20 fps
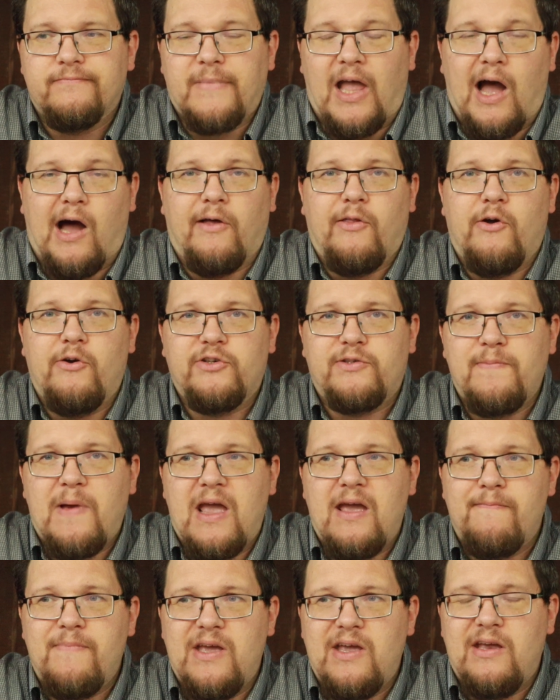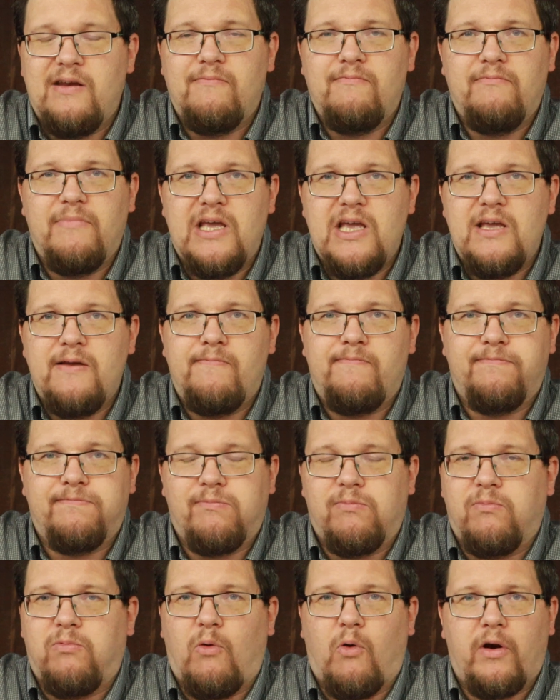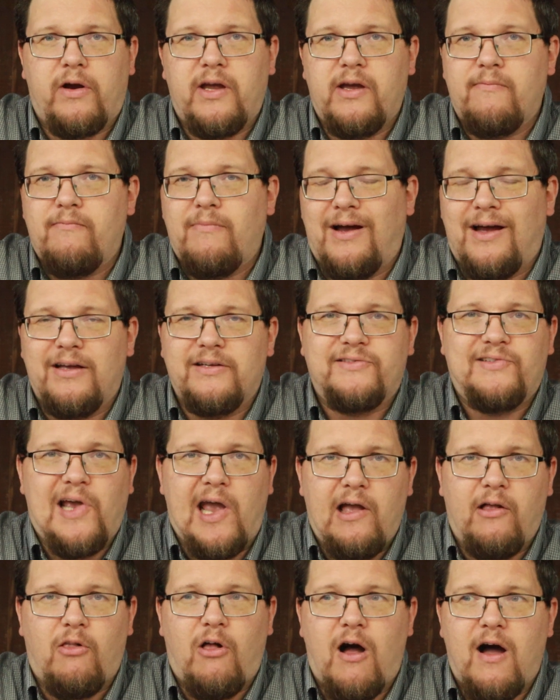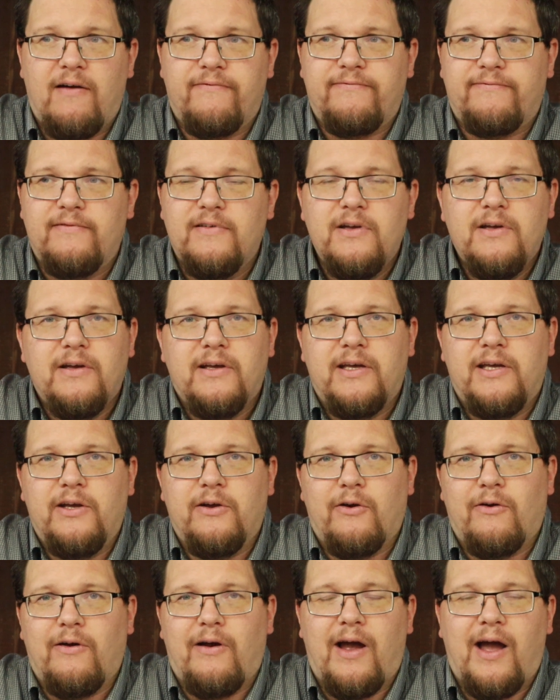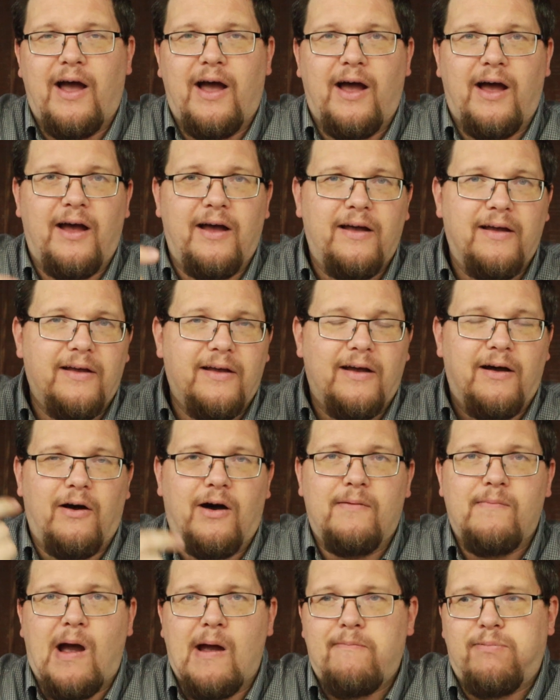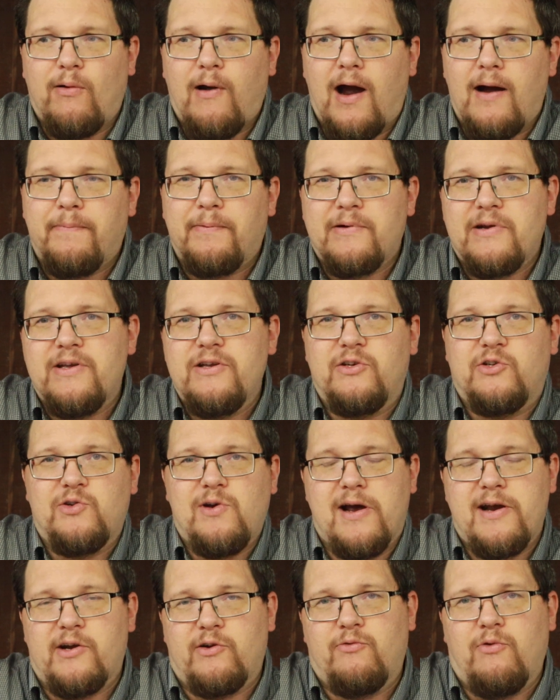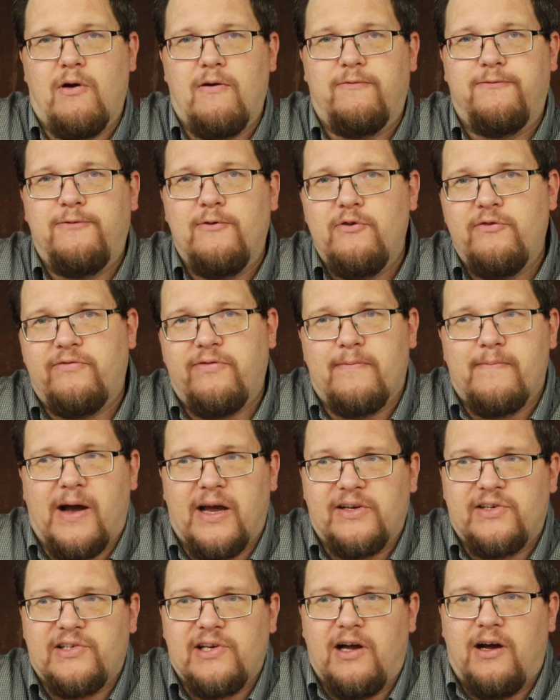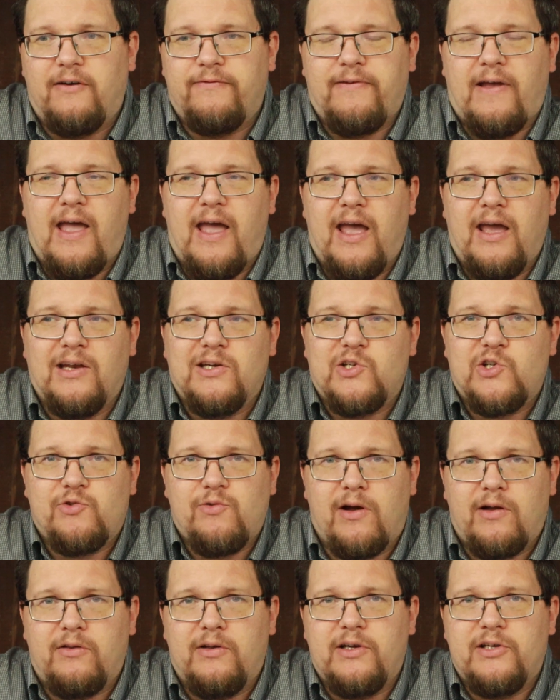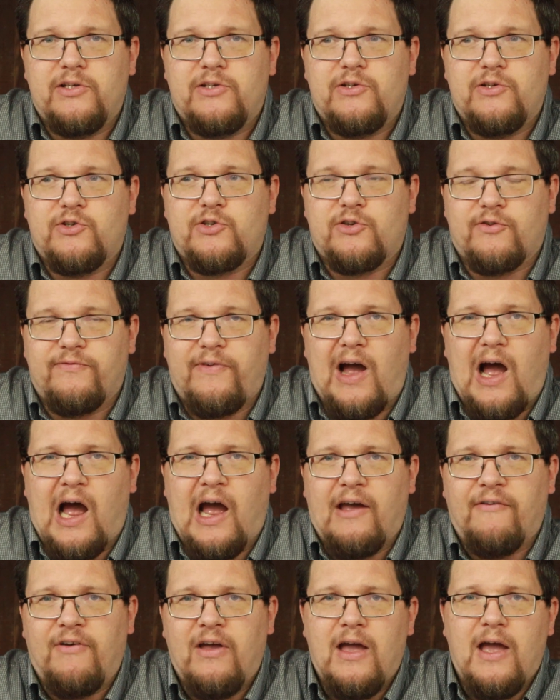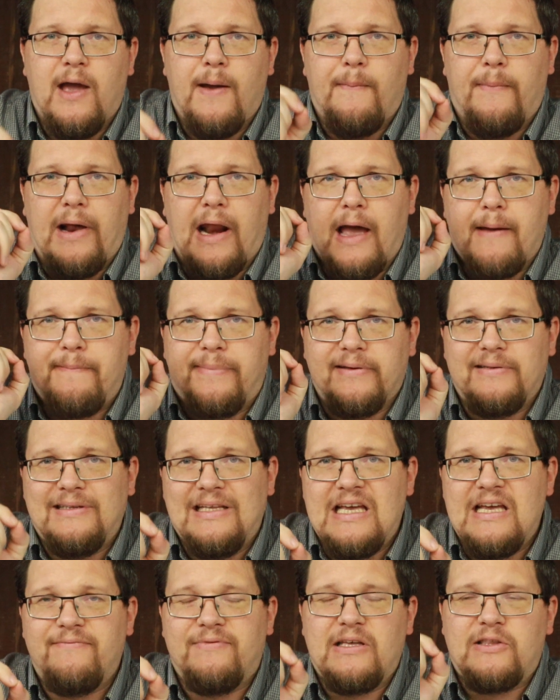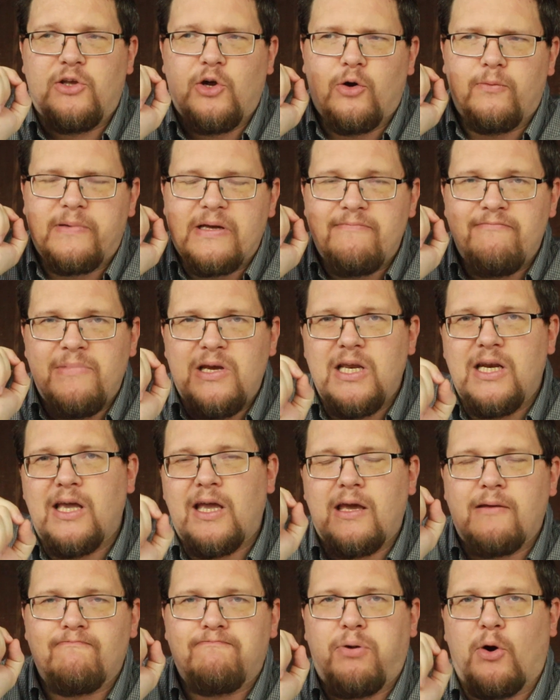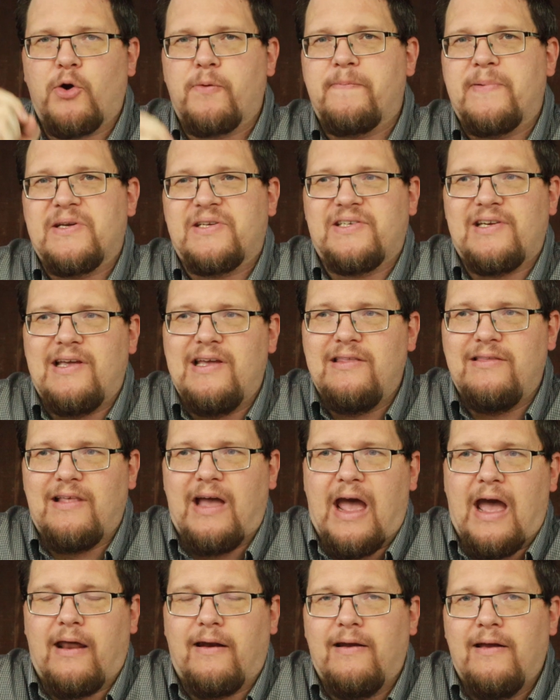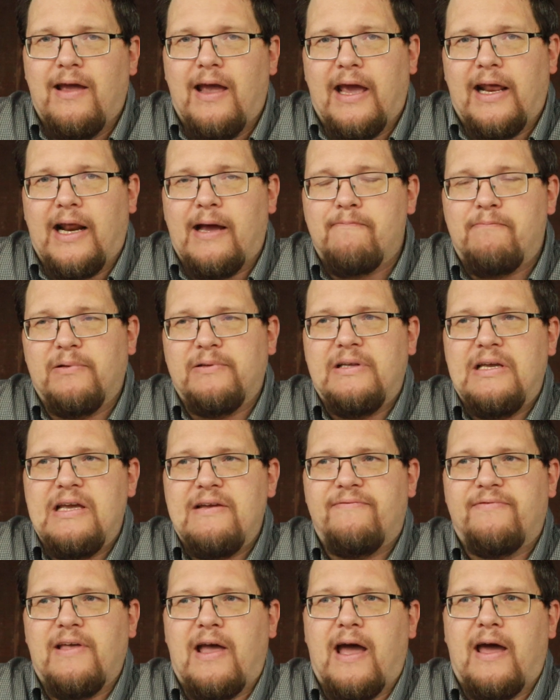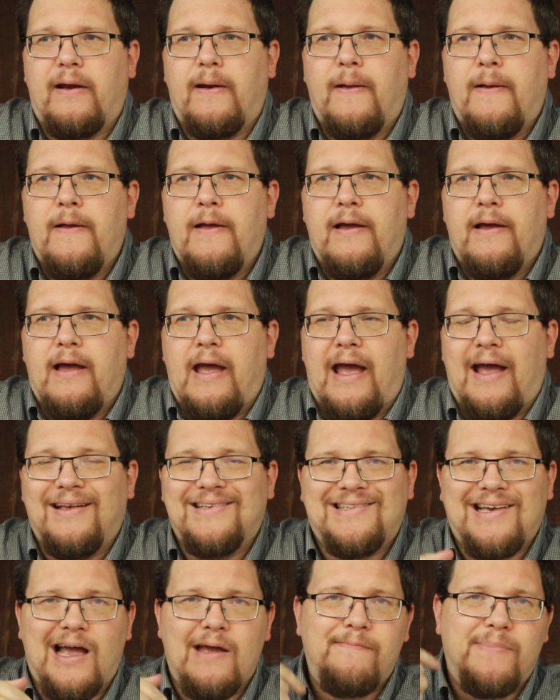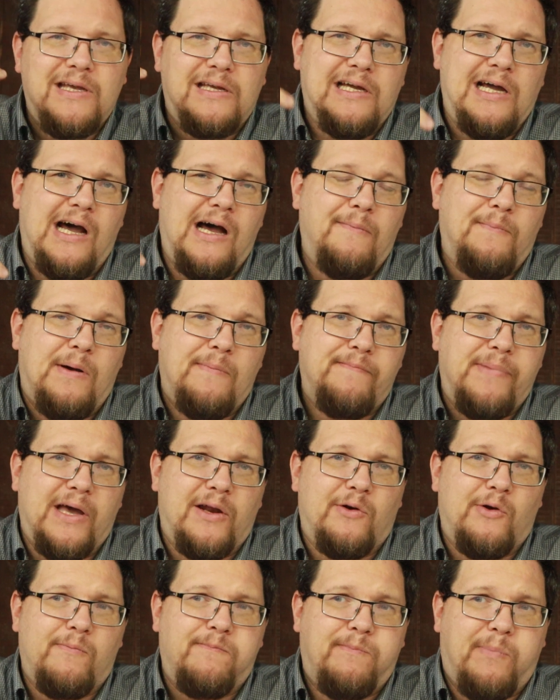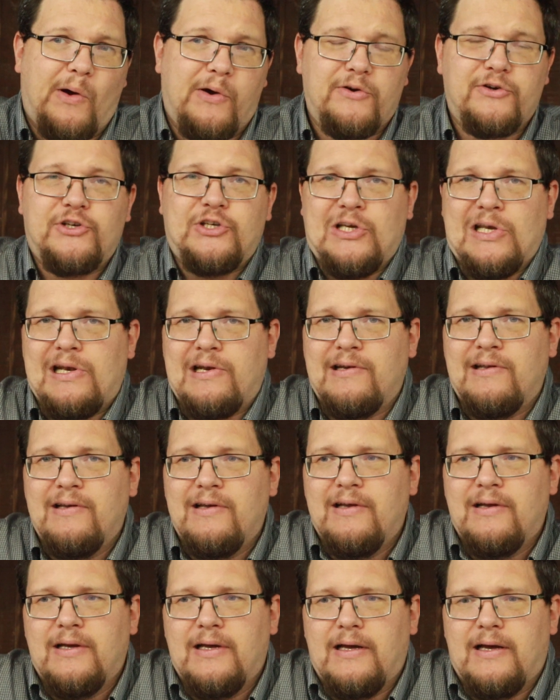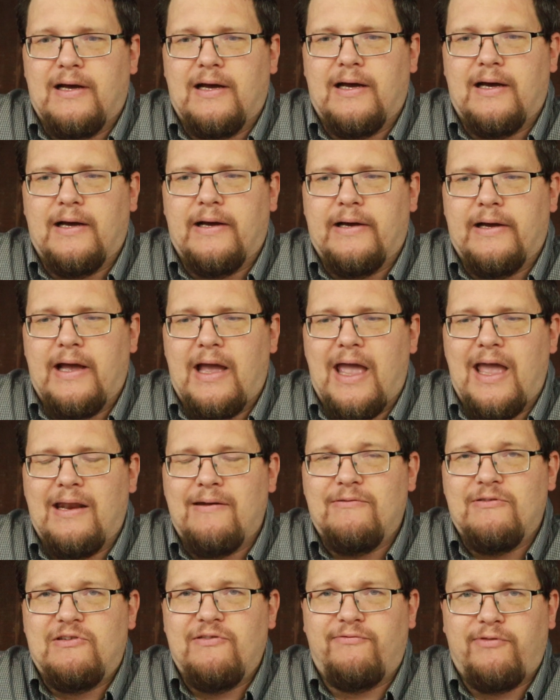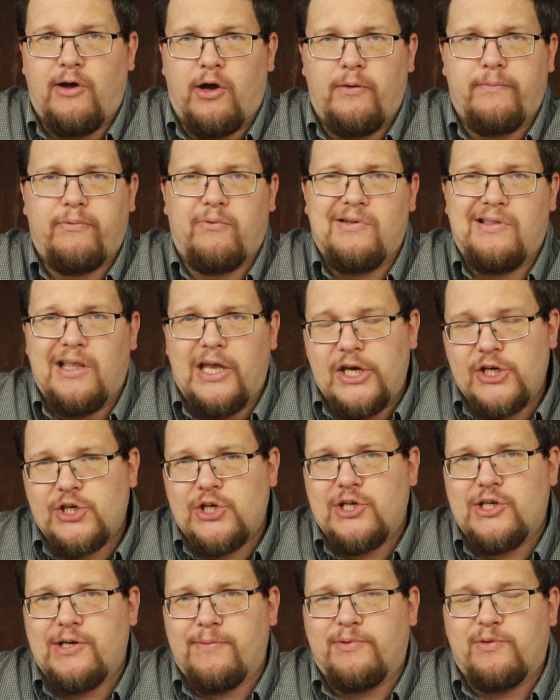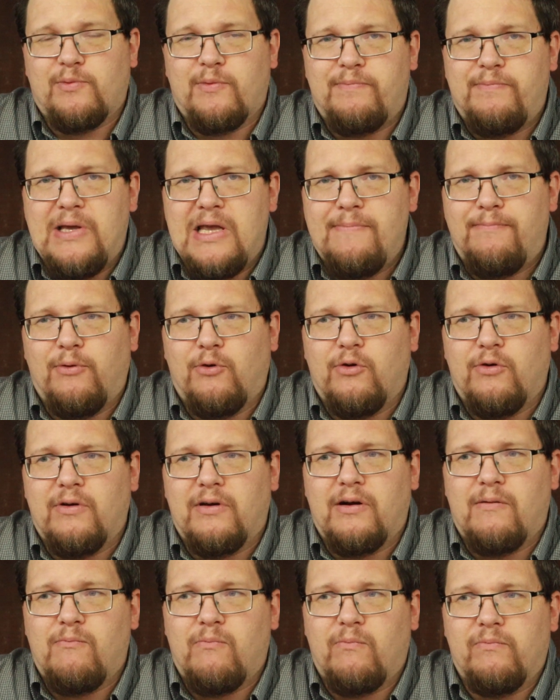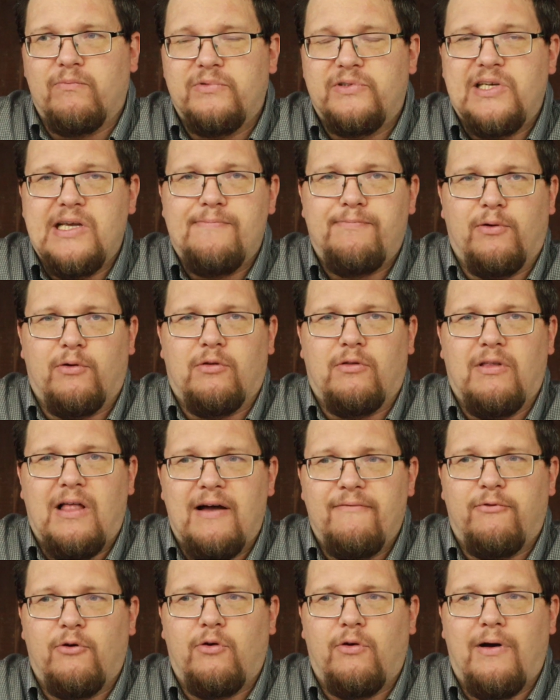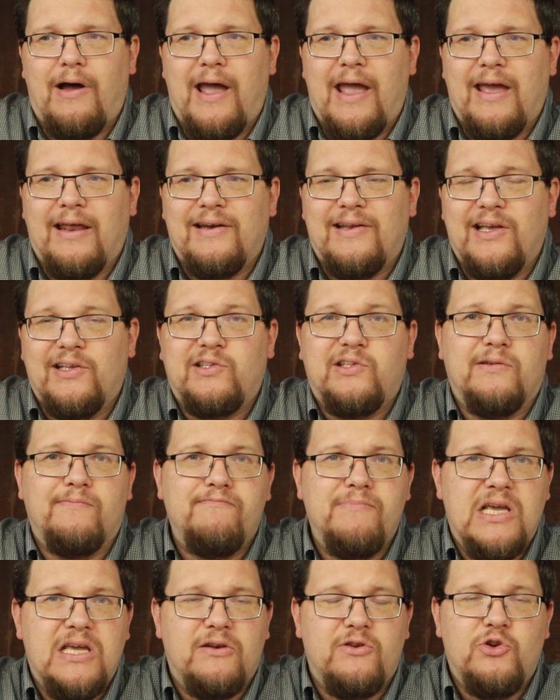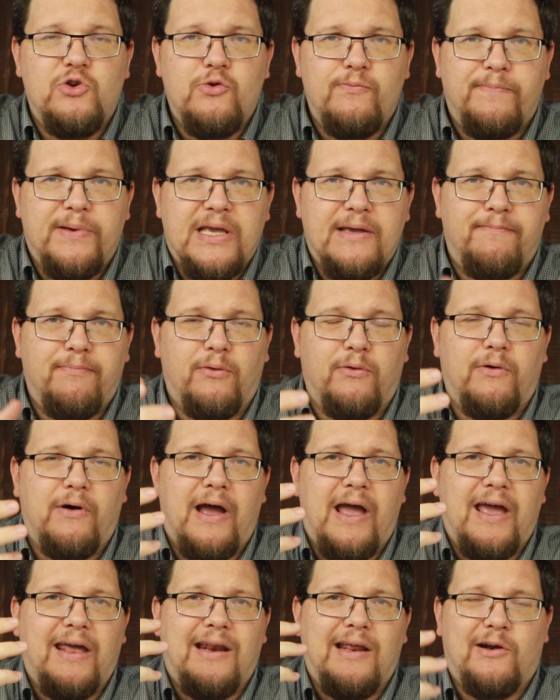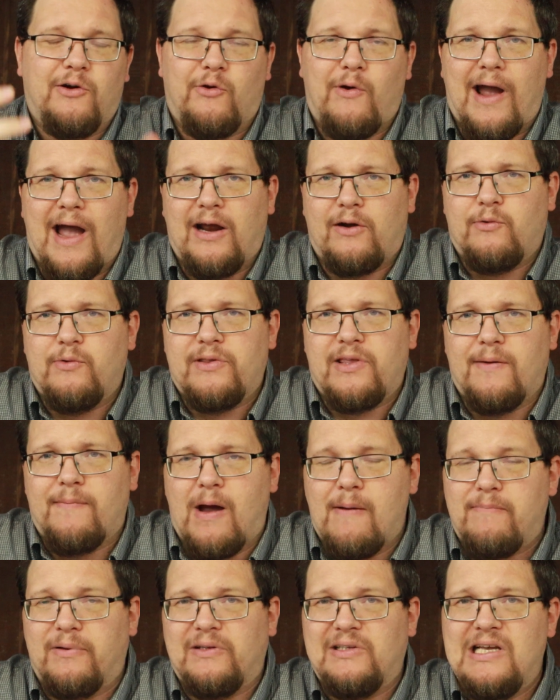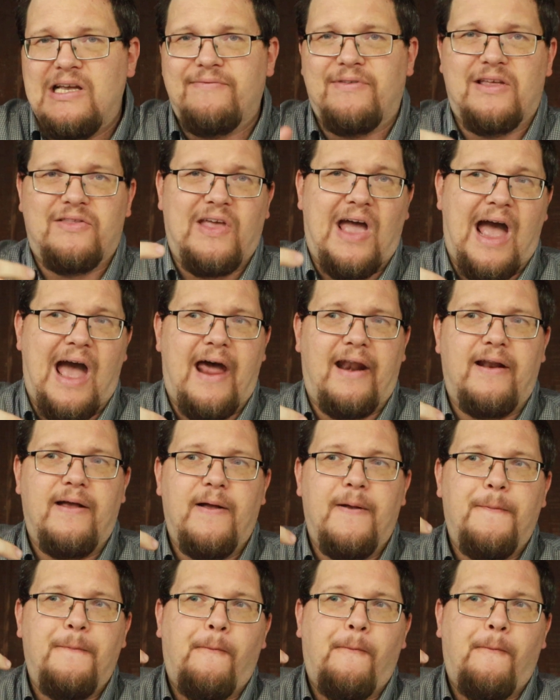Now, those may mean me working my tail off here on my property trying to grow food for myself and struggling to survive, but I believe that there will be meaning and purpose in that, and I believe that as I become a better person and develop relationships with people at a deeper level and get to meet new people and interact with them, I believe that